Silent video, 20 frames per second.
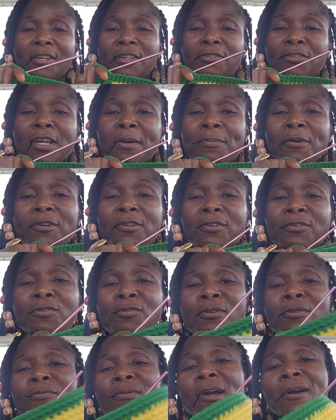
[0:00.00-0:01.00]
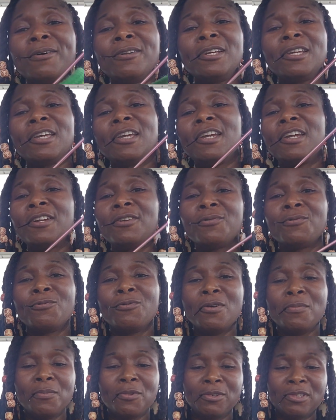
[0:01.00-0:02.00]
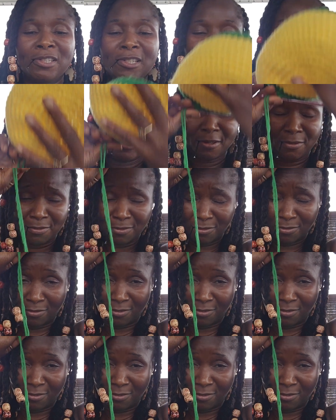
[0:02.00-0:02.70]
So I'm gonna go around again one more time.